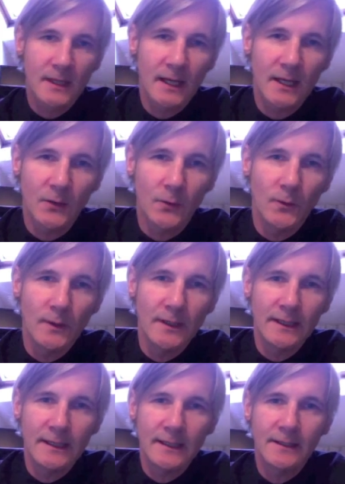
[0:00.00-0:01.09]
Hello.
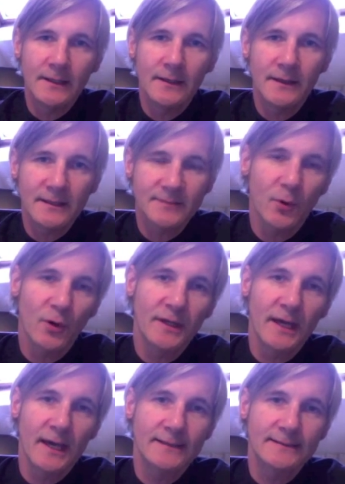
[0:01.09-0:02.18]
In this
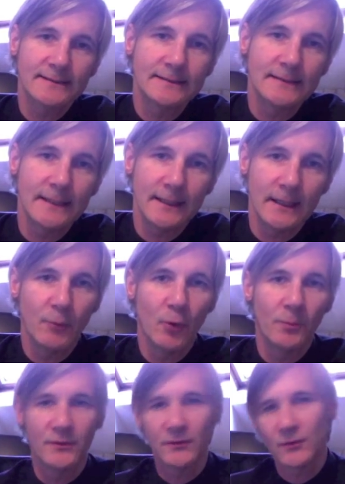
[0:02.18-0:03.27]
podcast today, I'm
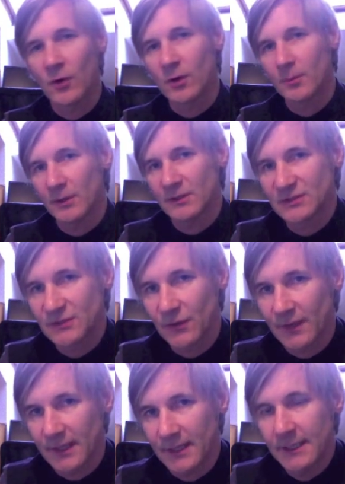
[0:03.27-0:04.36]
hoping to talk about a
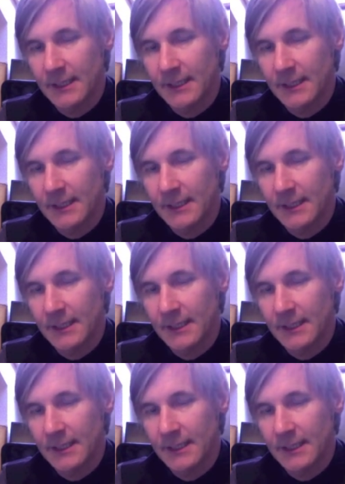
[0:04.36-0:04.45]
study